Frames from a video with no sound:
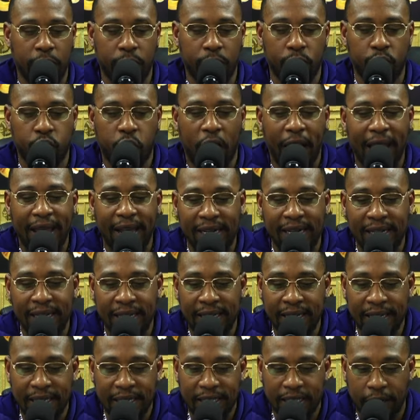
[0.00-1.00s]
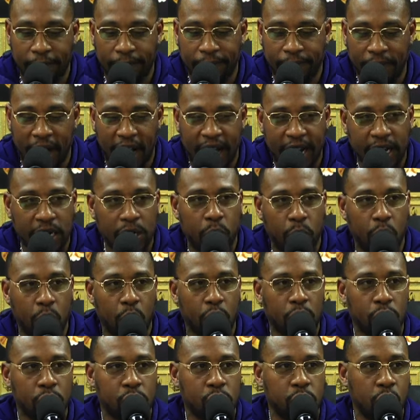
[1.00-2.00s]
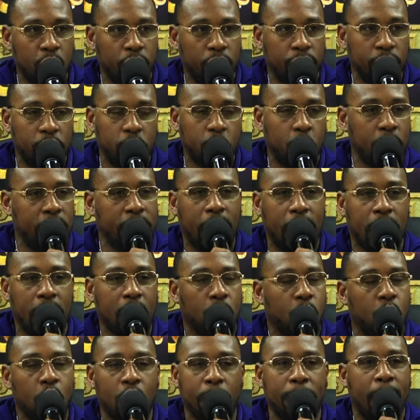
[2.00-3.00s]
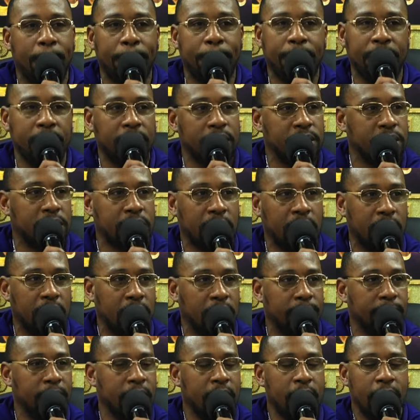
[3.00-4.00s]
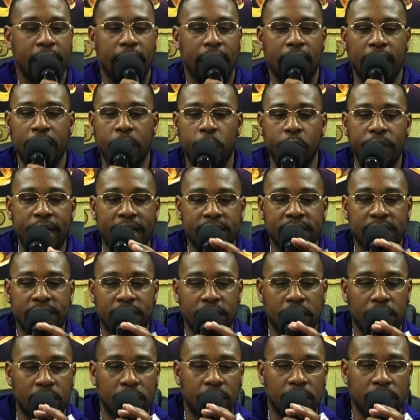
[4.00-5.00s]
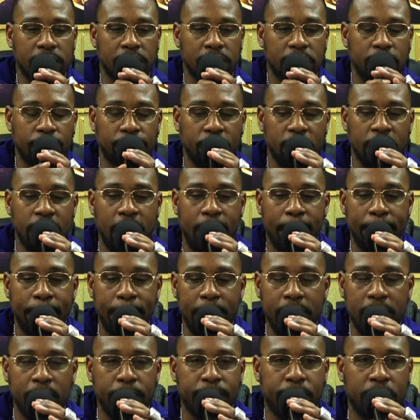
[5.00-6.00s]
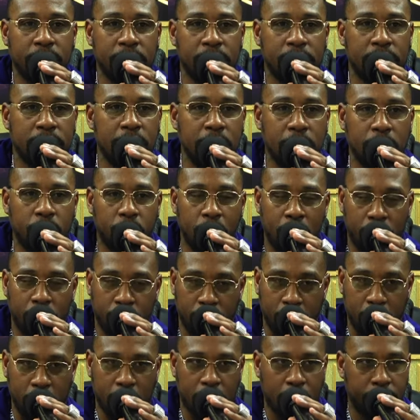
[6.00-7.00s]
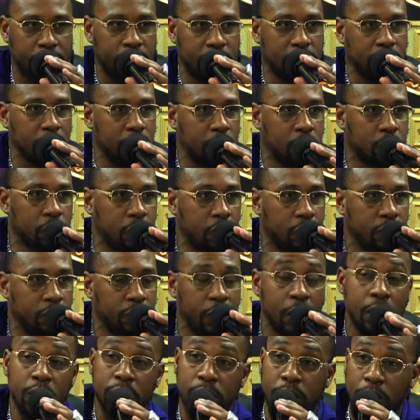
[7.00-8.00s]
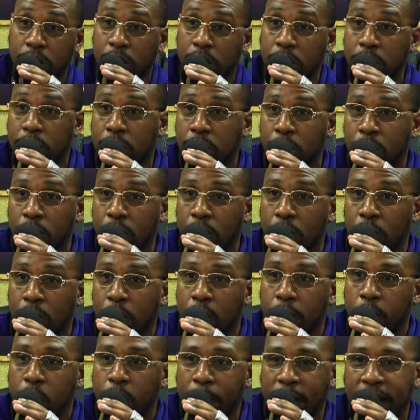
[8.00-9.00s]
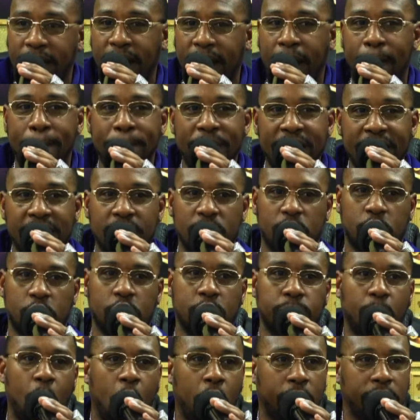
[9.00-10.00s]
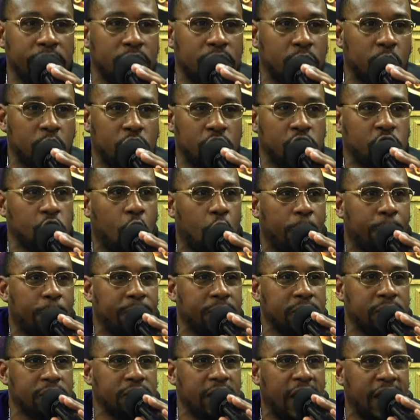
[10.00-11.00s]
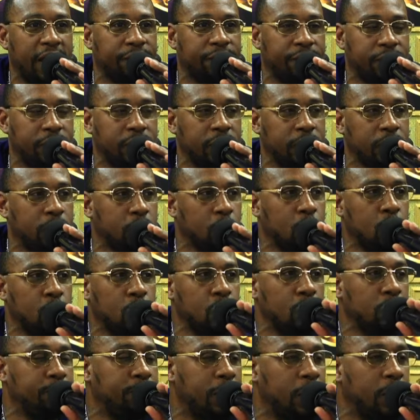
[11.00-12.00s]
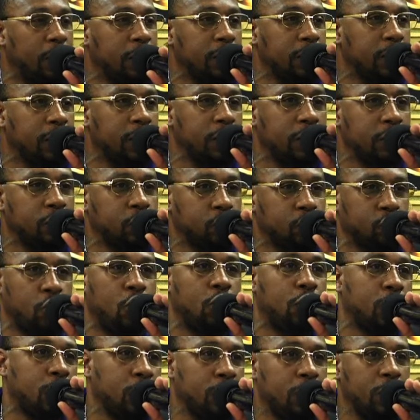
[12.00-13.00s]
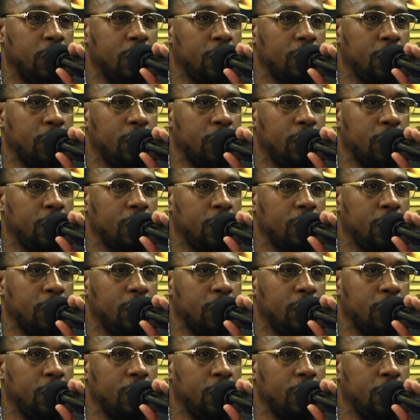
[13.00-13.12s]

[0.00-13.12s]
and rightly dividing the word of truth, you ain't got to worry about being ashamed. And I know that's uh, something that many brothers deal with when they come into the truth. Sisters too. You may not be the smartest or the sharpest knife in the tube or in, in the drawer.